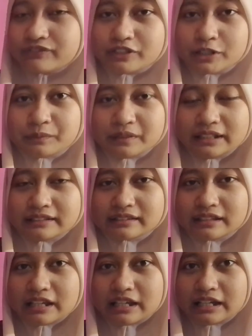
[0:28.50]
verb is
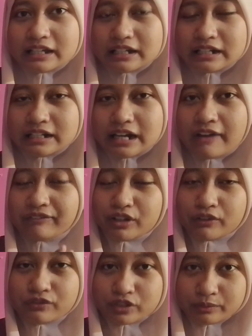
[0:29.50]

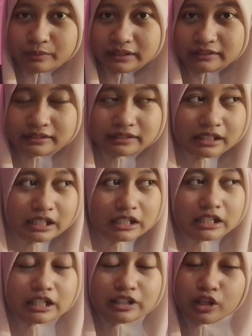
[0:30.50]
after verb is
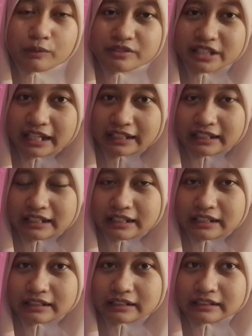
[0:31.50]
an object,
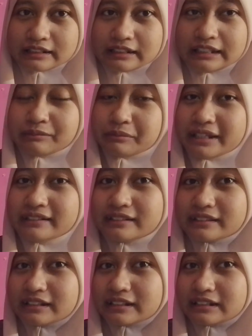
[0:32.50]
it
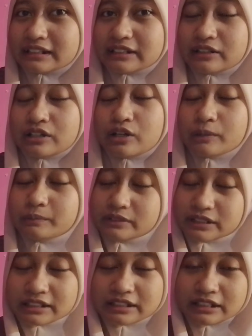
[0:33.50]
means the
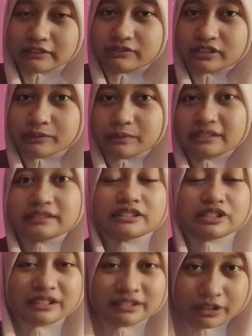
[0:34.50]
verb is
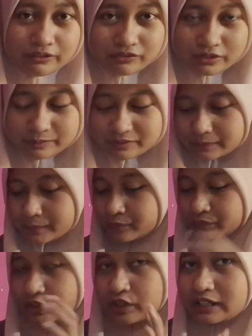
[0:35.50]
transitive verbs.
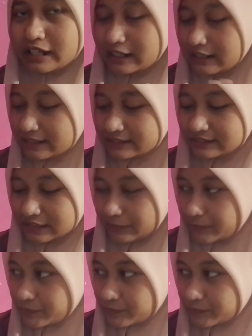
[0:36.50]
Okay, let's see.